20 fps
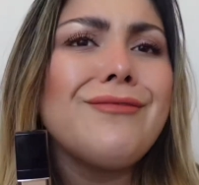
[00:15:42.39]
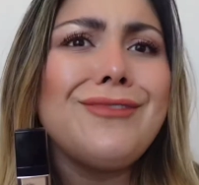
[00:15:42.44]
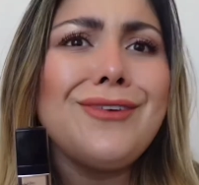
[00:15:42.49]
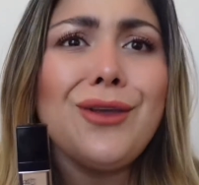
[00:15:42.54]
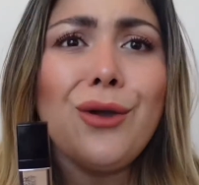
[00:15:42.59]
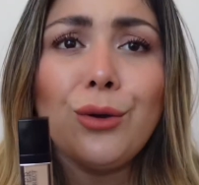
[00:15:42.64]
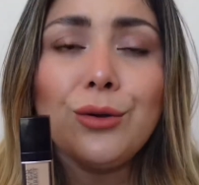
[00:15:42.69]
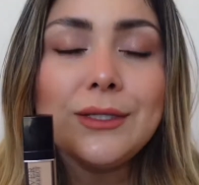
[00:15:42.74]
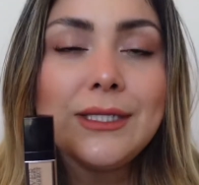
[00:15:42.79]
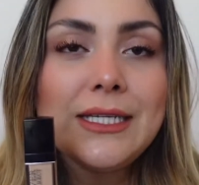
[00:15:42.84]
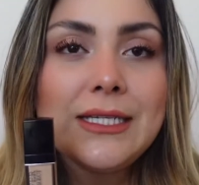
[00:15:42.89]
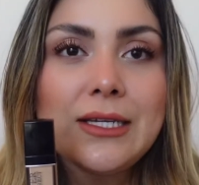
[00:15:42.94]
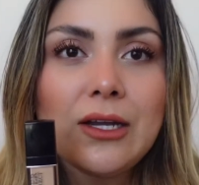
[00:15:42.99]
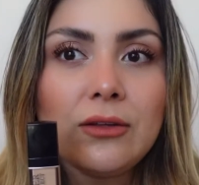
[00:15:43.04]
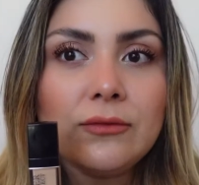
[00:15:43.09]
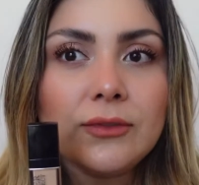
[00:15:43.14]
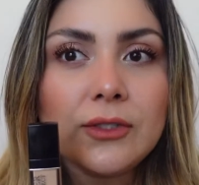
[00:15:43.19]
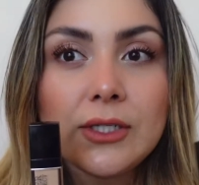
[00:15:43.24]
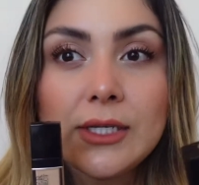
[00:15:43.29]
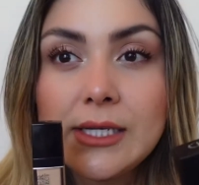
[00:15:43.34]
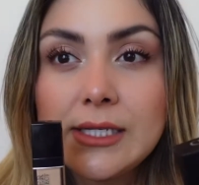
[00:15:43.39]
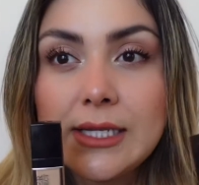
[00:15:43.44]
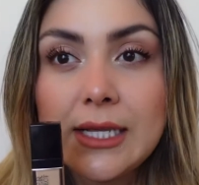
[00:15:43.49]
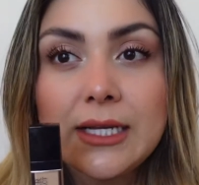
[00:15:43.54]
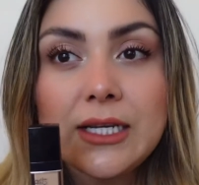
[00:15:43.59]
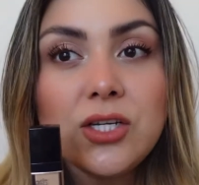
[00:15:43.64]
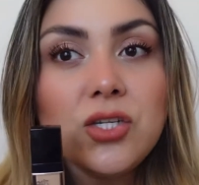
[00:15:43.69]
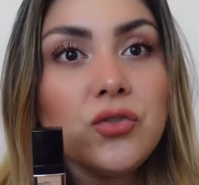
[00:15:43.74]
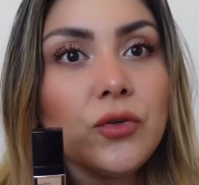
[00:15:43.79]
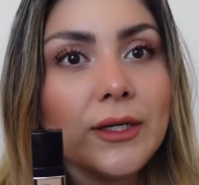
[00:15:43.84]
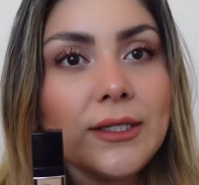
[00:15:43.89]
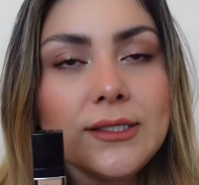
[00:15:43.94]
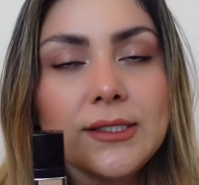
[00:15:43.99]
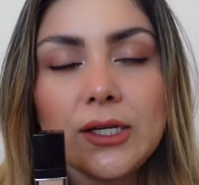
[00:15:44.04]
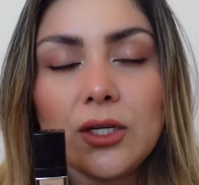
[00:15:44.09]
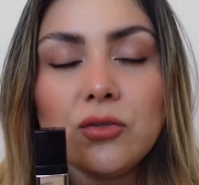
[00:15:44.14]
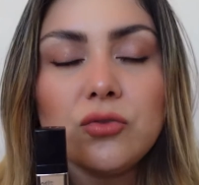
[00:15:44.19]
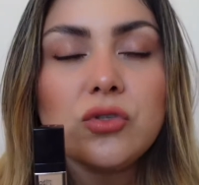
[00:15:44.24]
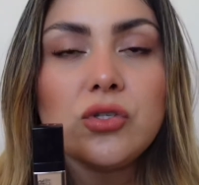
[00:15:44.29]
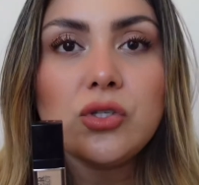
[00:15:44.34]
The only downfall is that it dries
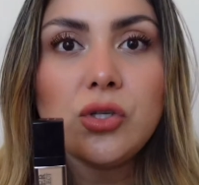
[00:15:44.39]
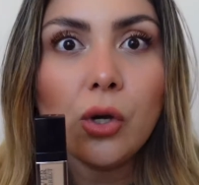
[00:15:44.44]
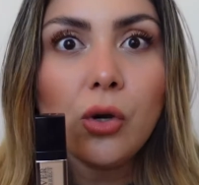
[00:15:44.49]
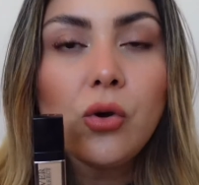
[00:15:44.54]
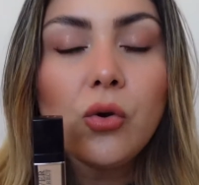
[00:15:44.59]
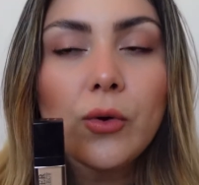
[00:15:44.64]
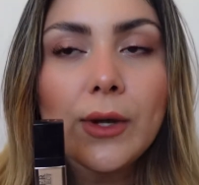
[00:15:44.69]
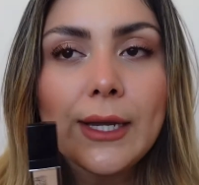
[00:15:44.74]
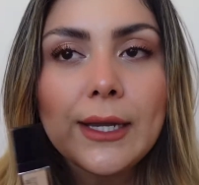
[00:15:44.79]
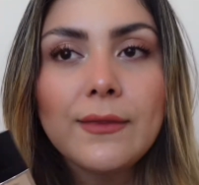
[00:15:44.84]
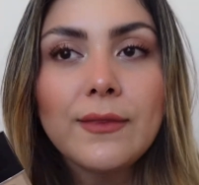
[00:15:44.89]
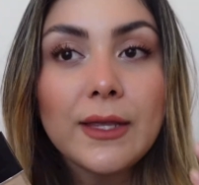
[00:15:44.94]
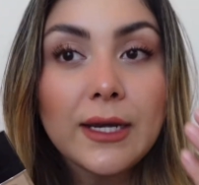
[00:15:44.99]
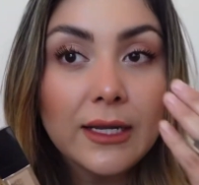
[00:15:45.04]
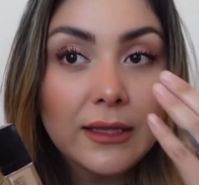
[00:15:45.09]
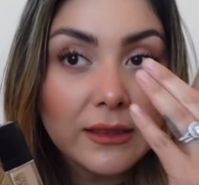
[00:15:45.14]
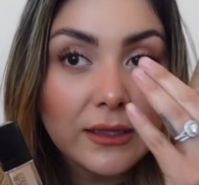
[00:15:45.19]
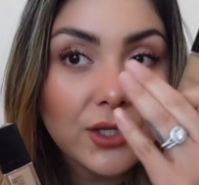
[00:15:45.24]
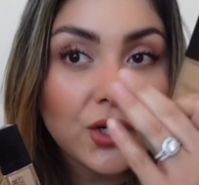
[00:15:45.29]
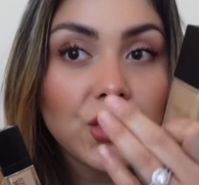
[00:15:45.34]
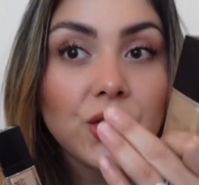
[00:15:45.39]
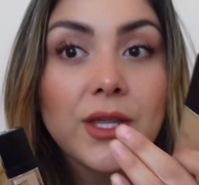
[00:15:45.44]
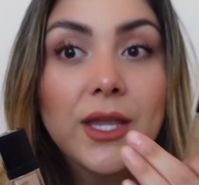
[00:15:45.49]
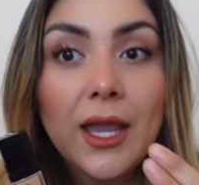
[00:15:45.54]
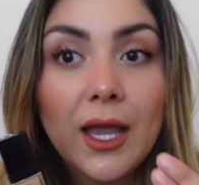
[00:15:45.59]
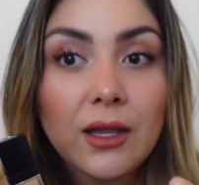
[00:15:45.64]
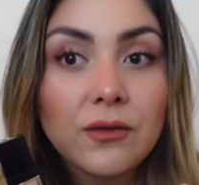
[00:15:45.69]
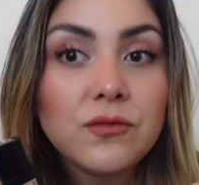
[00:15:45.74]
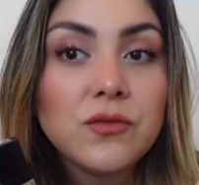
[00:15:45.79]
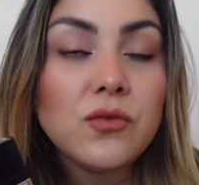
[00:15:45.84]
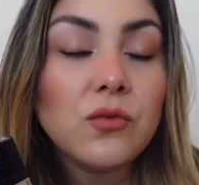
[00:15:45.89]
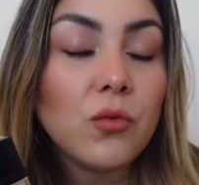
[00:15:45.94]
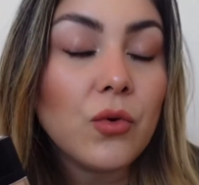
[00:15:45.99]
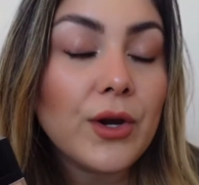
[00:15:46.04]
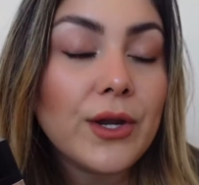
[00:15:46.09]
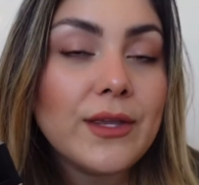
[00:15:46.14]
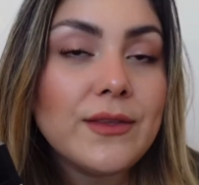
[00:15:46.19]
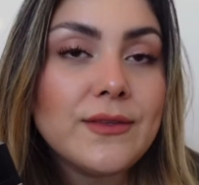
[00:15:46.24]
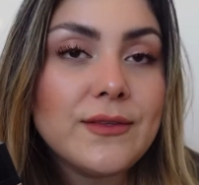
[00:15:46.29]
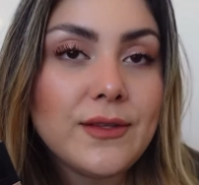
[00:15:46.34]
down so quick that I literally have to
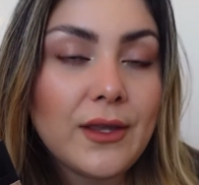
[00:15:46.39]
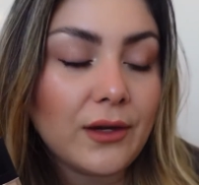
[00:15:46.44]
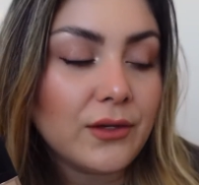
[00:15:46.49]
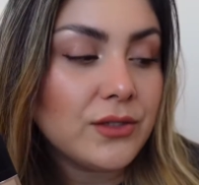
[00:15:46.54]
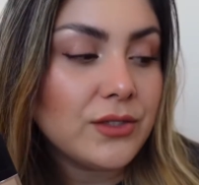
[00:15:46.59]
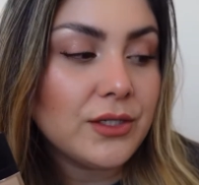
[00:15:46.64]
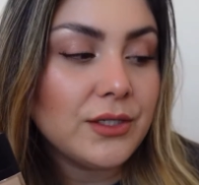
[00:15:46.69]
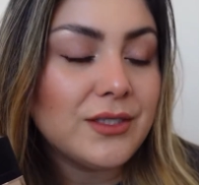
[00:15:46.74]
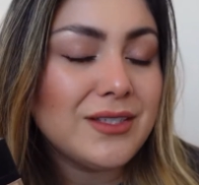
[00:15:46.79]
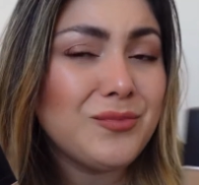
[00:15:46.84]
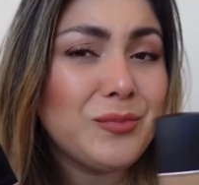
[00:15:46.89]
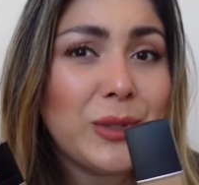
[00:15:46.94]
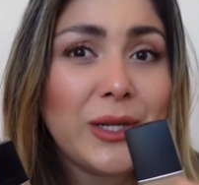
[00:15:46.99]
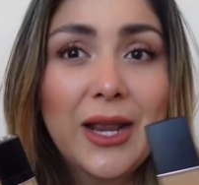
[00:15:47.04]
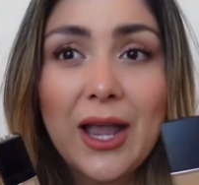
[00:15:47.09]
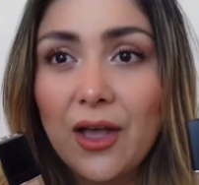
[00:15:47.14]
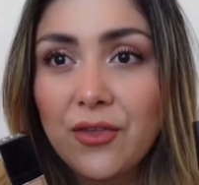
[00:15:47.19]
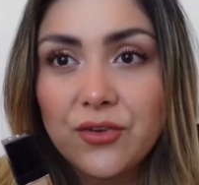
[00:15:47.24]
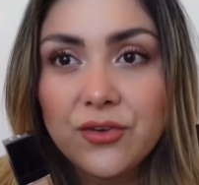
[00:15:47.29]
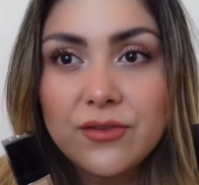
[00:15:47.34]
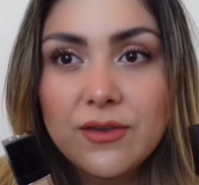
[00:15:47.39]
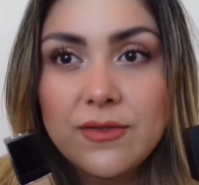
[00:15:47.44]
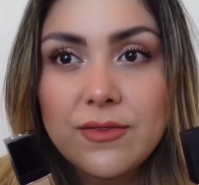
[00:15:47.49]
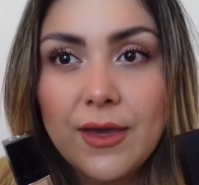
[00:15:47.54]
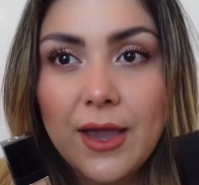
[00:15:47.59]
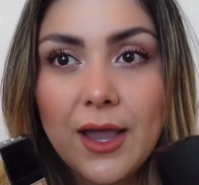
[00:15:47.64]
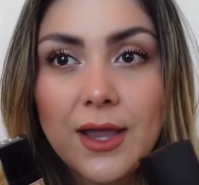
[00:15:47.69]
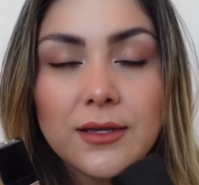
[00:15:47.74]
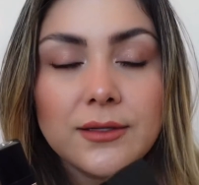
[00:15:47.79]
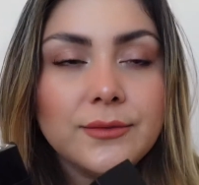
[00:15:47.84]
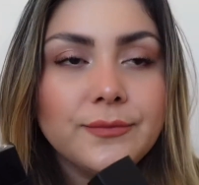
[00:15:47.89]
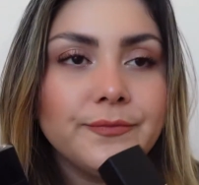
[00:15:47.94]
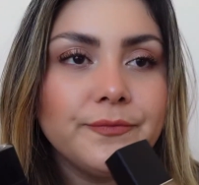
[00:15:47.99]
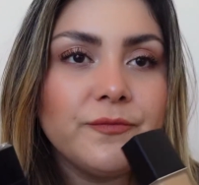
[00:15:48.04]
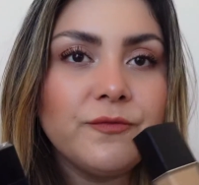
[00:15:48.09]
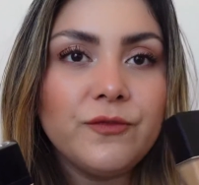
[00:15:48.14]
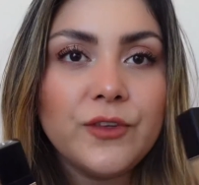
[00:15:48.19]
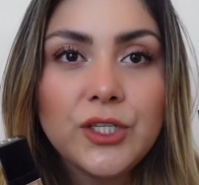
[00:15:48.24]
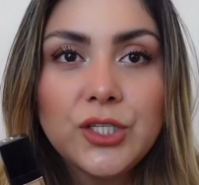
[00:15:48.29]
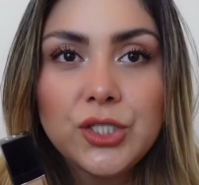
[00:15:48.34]
work in sections. But other than that,
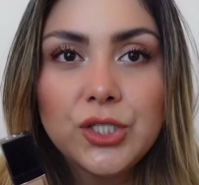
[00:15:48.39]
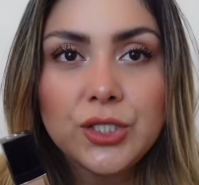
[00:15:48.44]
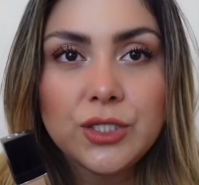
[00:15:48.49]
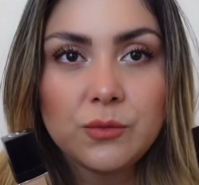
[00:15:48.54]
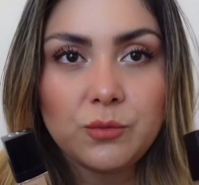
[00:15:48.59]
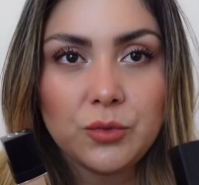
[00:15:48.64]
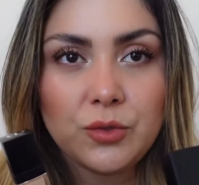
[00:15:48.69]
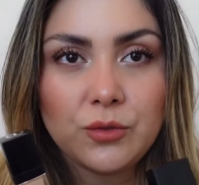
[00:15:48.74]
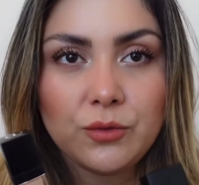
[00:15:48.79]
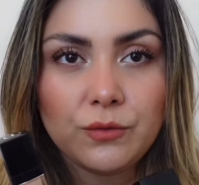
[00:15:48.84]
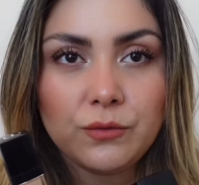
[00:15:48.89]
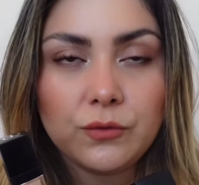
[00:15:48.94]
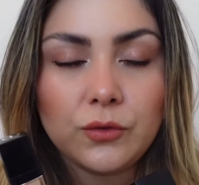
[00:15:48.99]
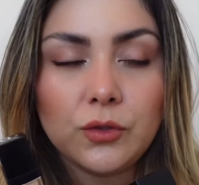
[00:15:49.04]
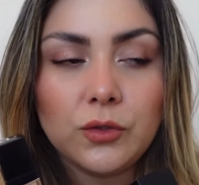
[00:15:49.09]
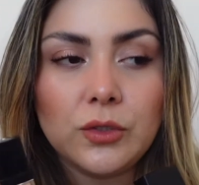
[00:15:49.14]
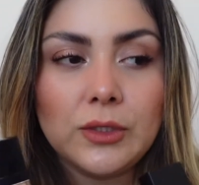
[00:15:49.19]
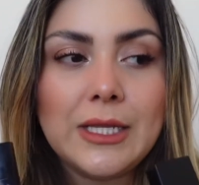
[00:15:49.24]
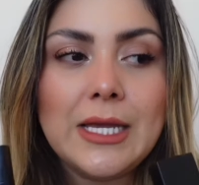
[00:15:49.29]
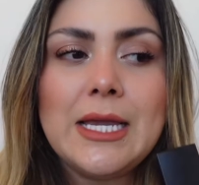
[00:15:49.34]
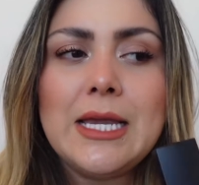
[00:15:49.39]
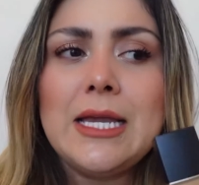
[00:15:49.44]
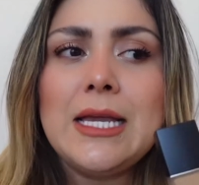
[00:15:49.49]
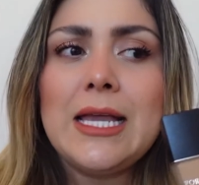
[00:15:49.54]
finish is beautiful.